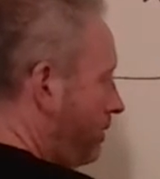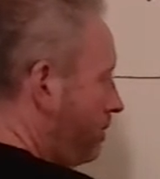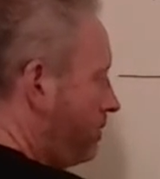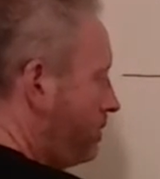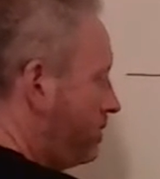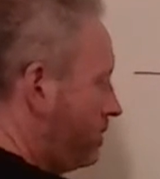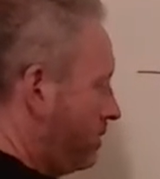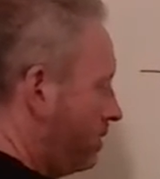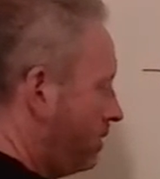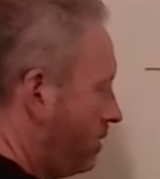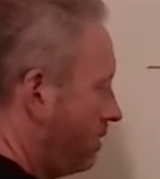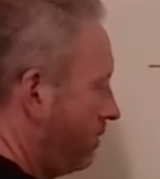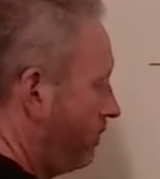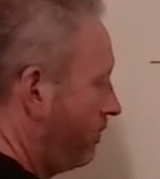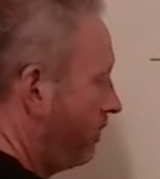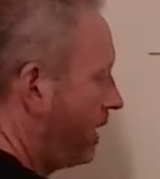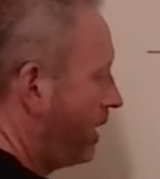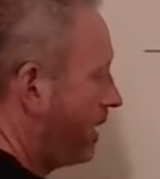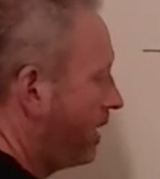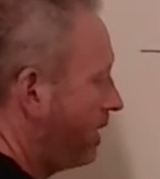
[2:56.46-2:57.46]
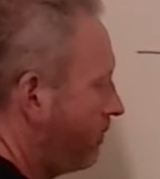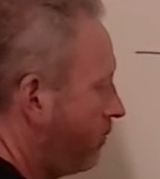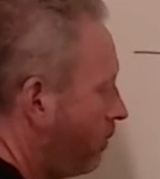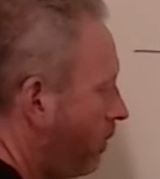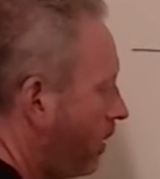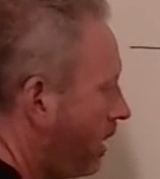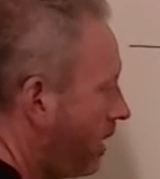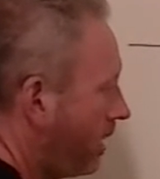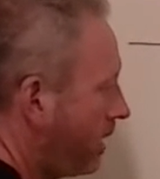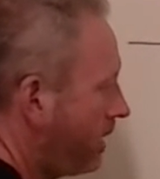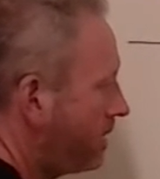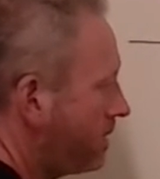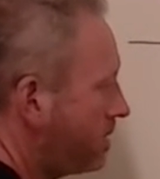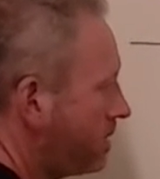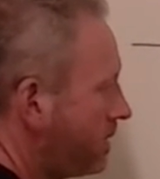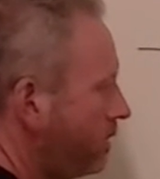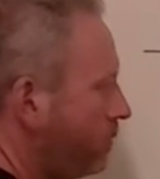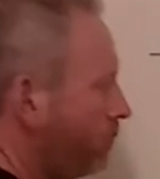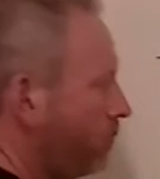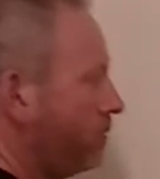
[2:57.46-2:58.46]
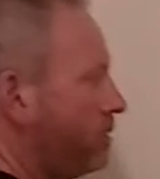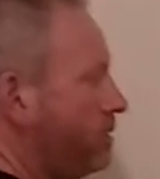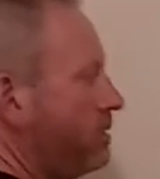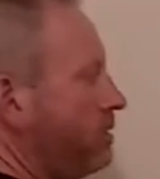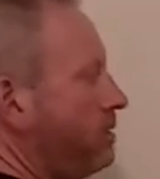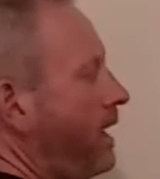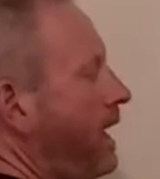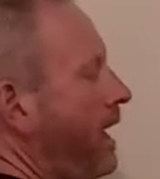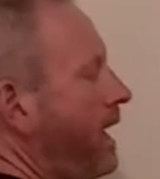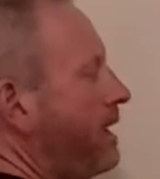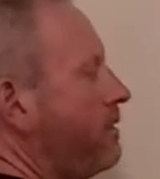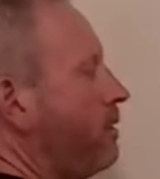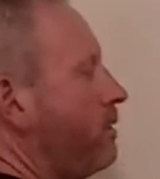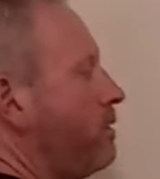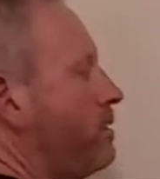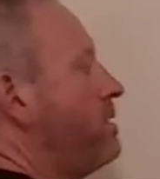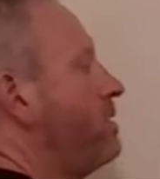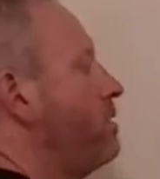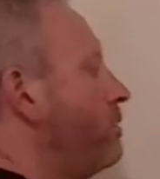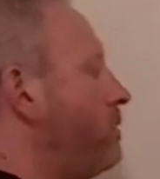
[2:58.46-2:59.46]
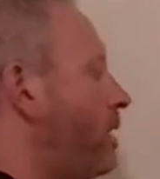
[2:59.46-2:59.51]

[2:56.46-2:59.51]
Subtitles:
So 5y is equal to, add those two